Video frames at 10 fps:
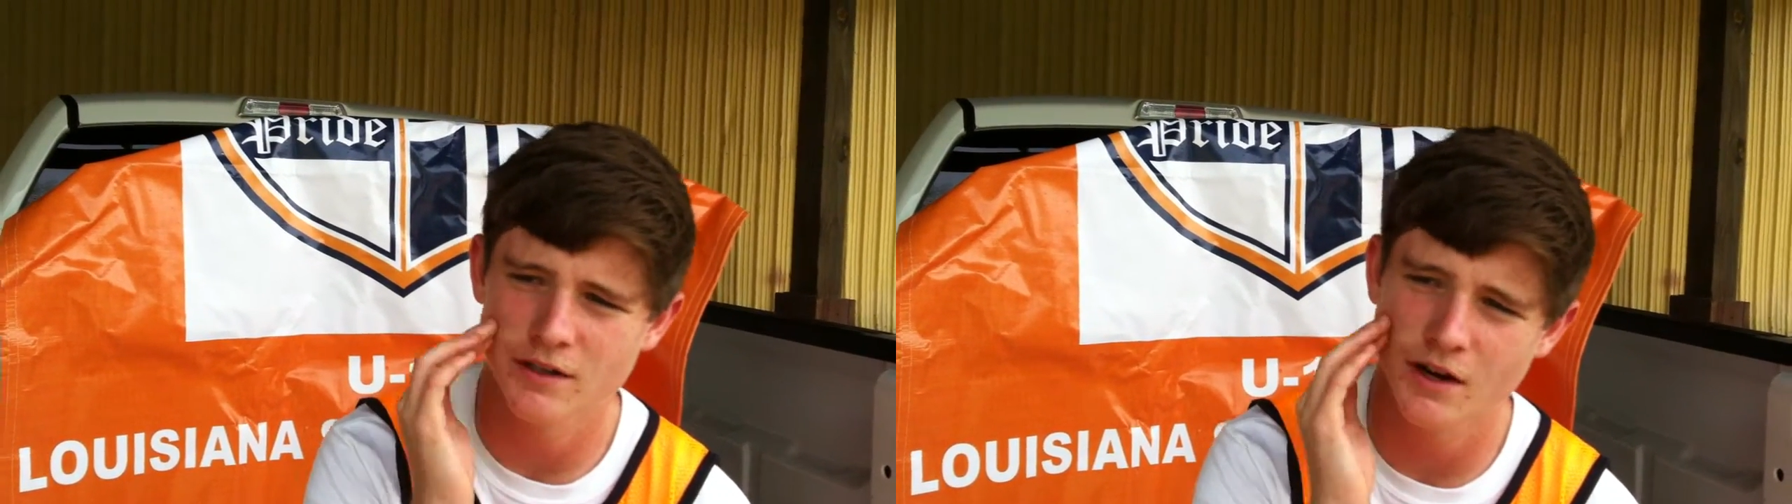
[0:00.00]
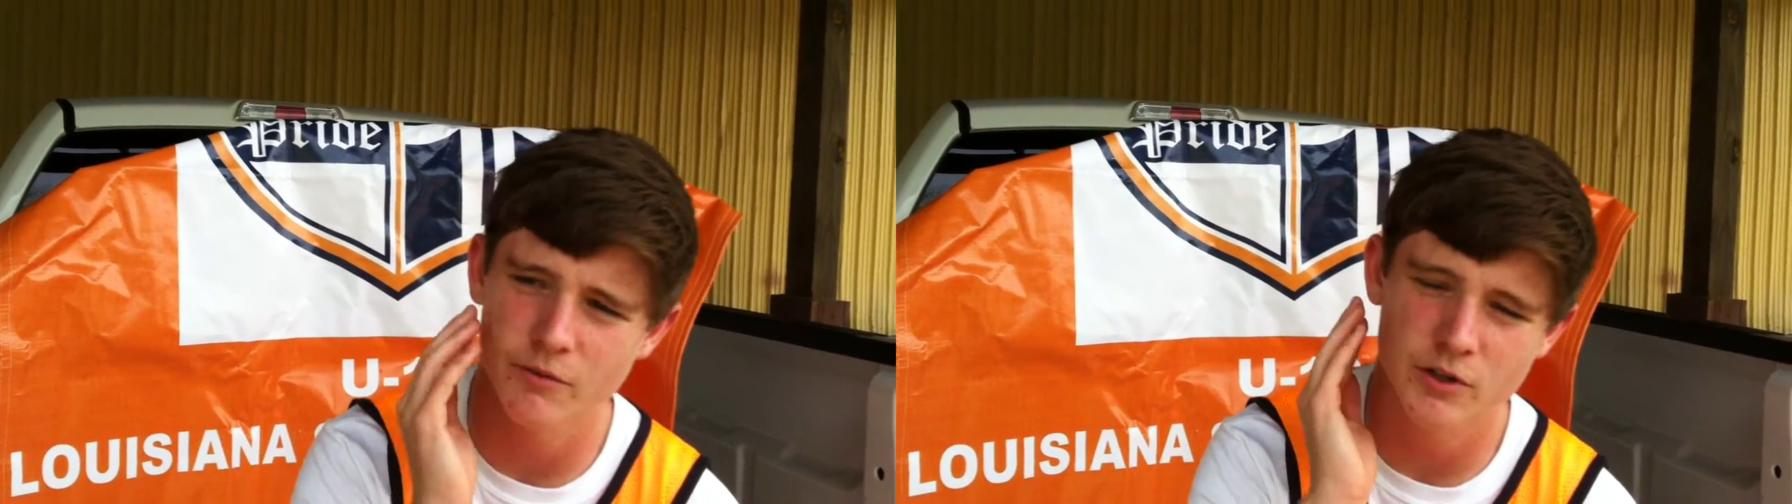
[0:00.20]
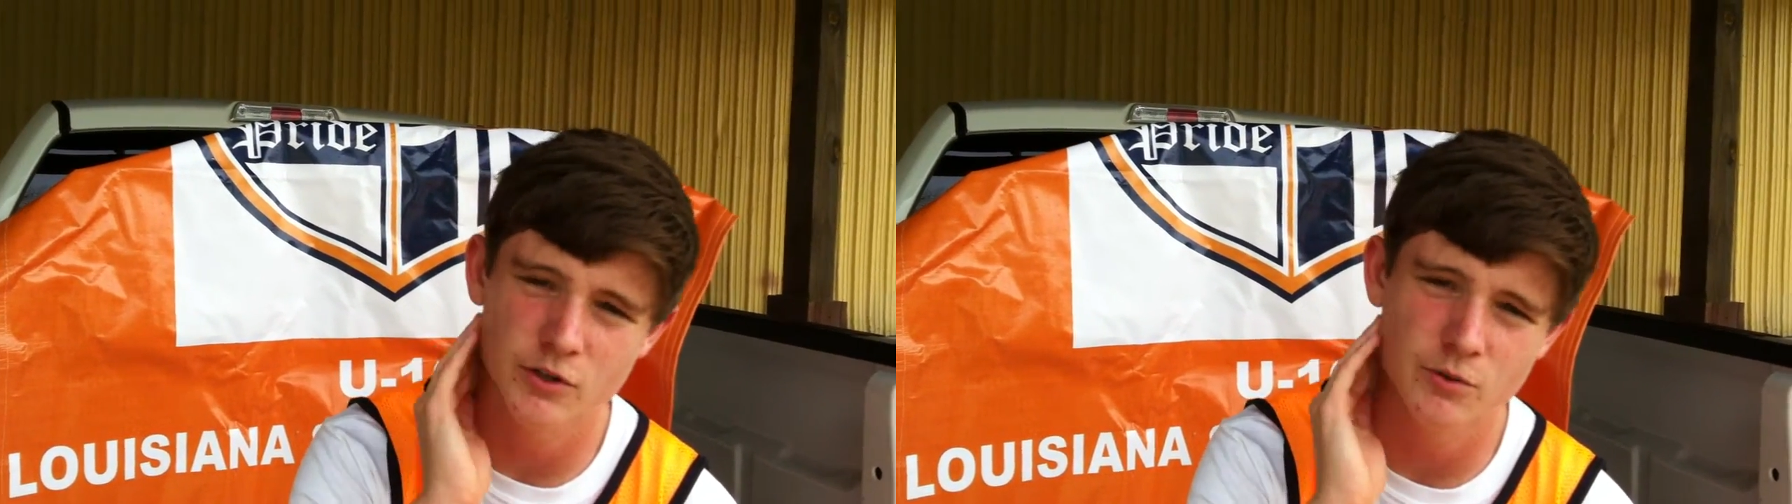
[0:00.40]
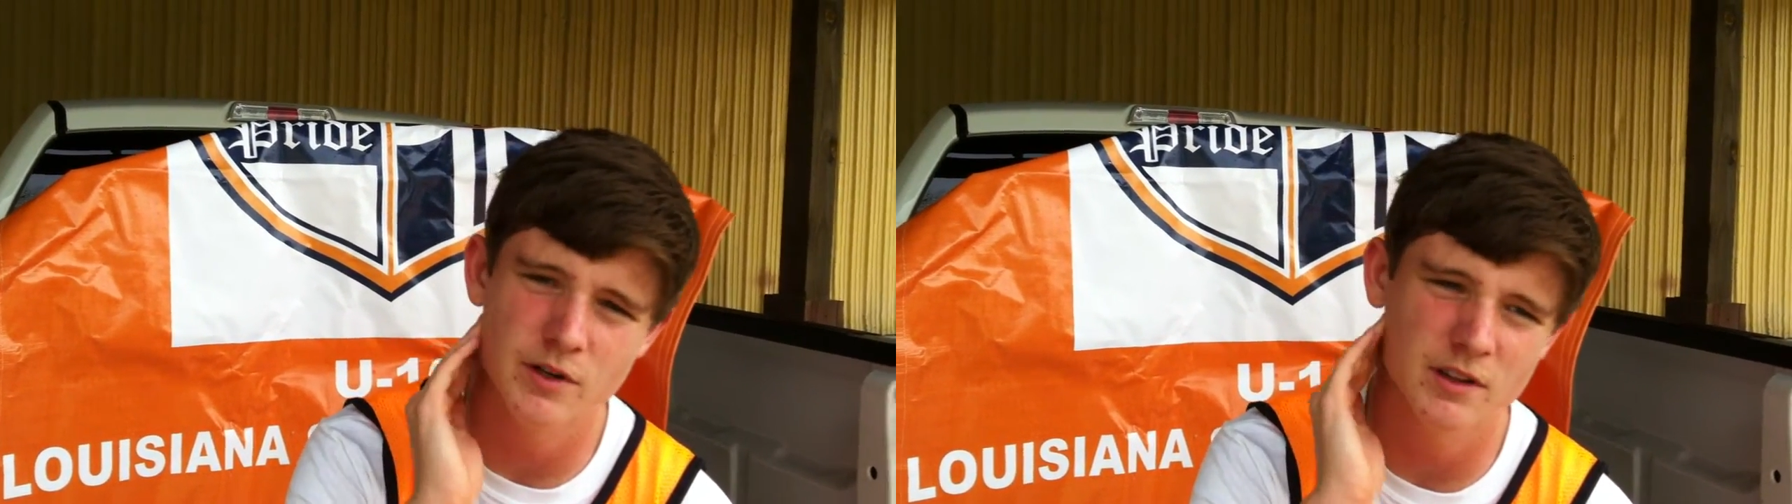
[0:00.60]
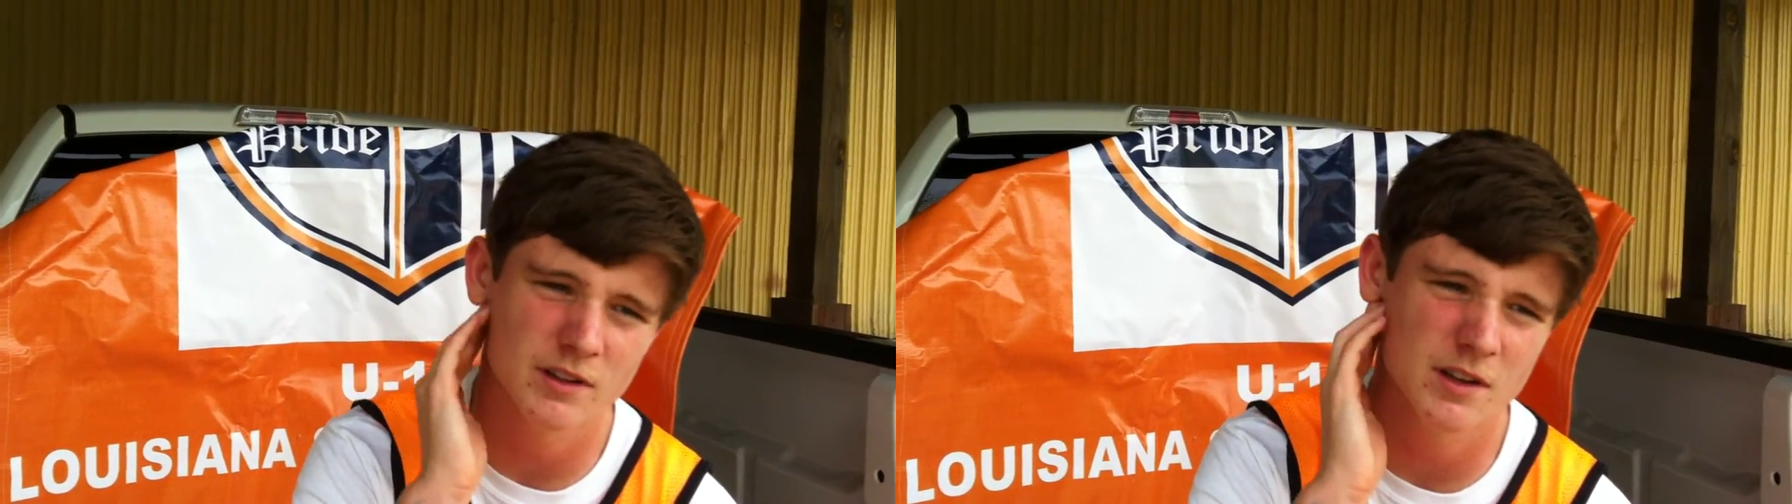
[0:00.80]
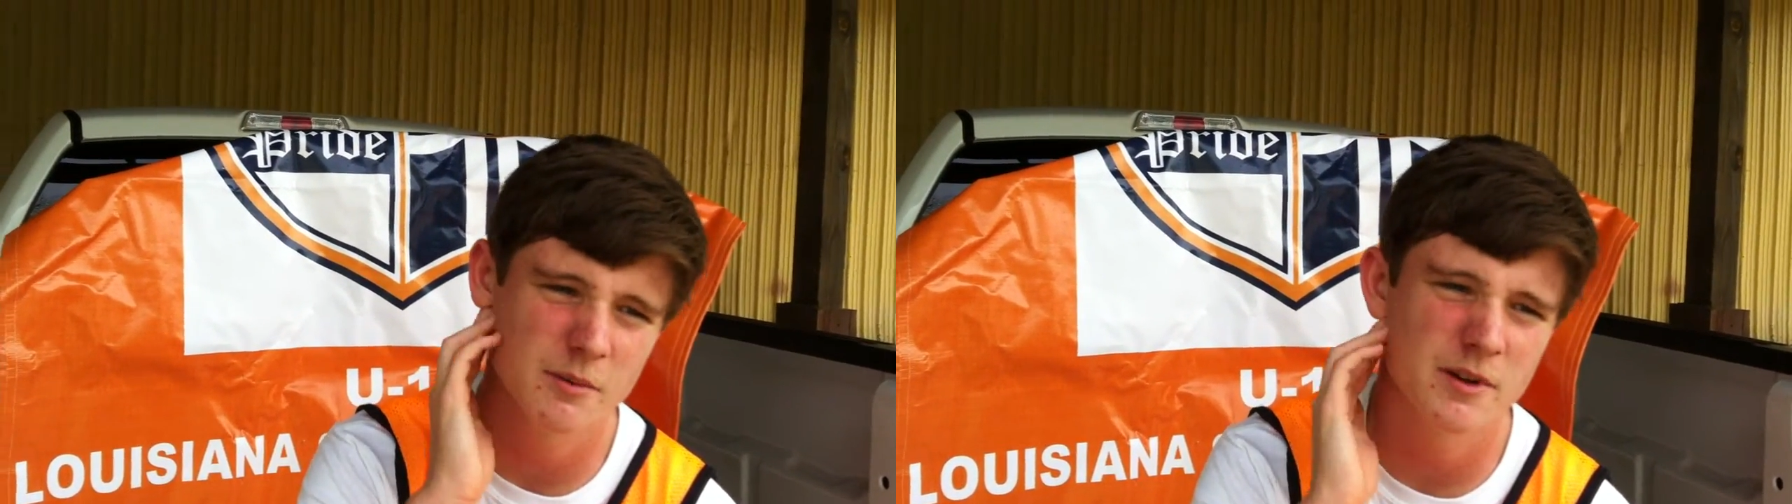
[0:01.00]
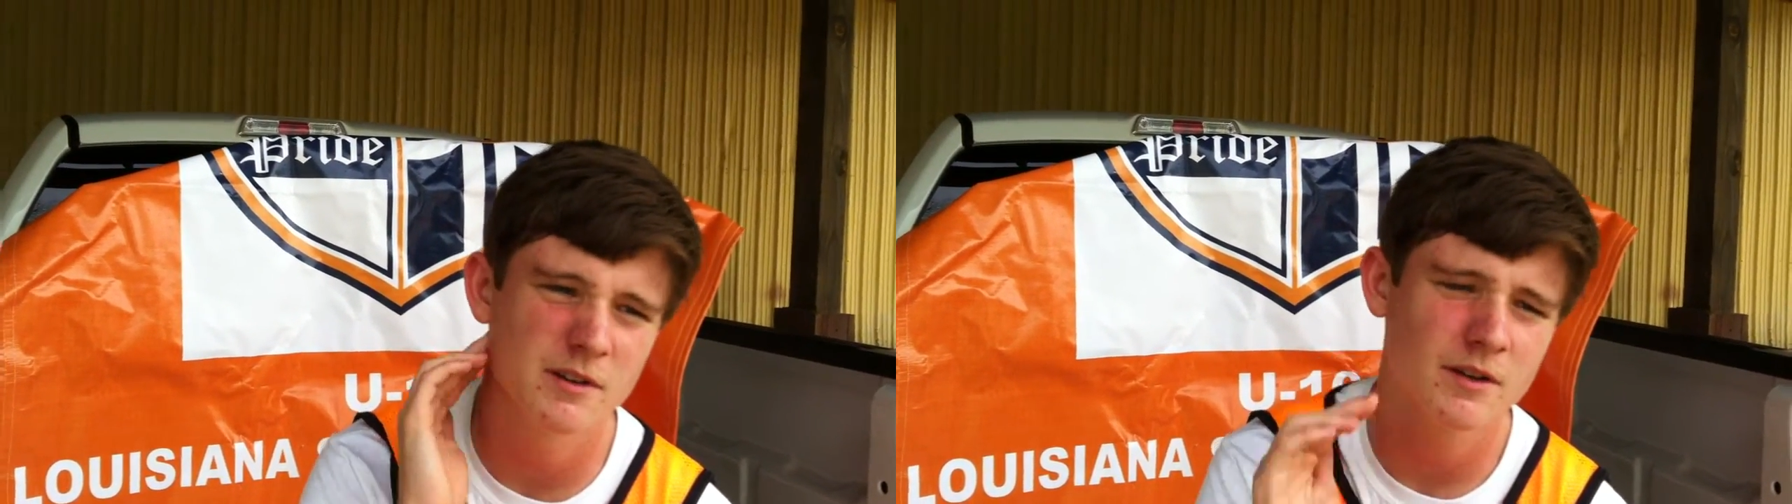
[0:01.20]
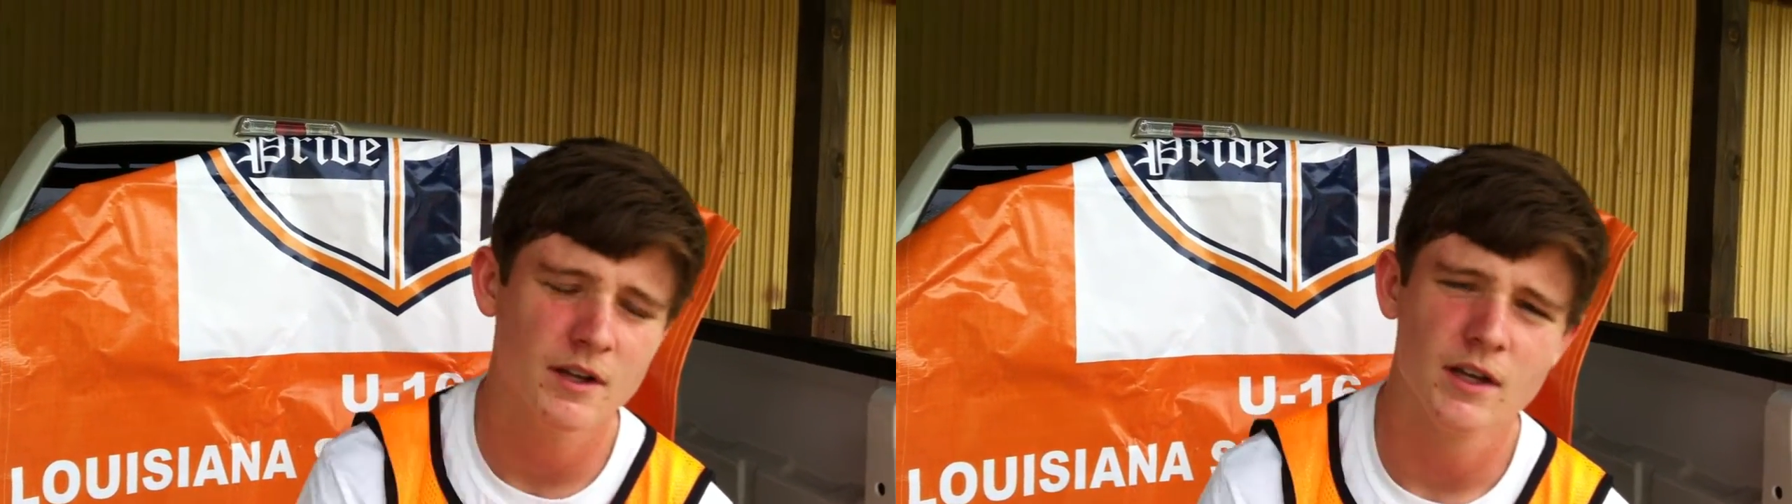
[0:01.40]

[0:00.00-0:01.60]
not really do anything, I mean,